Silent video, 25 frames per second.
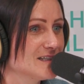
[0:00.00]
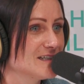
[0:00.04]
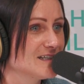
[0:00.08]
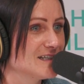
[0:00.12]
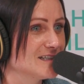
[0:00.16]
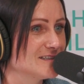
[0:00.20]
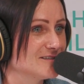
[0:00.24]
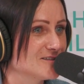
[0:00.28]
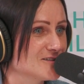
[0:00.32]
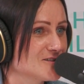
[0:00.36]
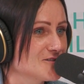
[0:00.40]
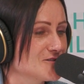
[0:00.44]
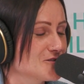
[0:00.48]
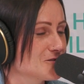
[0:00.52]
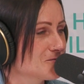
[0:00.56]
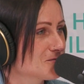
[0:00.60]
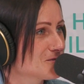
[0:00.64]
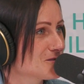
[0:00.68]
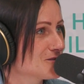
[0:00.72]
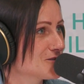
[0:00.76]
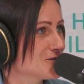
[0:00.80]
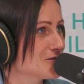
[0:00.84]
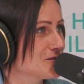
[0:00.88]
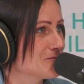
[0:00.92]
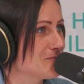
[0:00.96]
And I
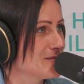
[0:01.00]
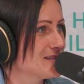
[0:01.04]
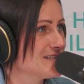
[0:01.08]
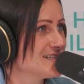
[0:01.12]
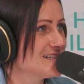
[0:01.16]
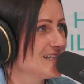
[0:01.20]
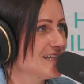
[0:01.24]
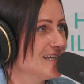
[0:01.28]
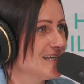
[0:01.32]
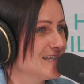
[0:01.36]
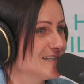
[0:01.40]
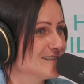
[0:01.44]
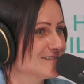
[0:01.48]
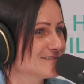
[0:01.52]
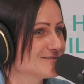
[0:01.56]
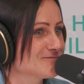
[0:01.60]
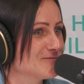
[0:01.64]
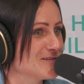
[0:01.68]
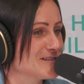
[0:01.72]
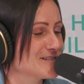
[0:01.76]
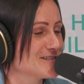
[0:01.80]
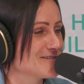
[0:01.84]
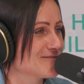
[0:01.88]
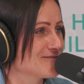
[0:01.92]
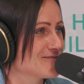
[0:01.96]
stopped doing me singing,
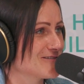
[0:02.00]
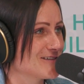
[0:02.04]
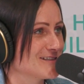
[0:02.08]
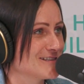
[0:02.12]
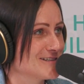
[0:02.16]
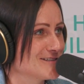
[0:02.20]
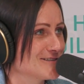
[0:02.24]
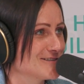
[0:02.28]
which I've only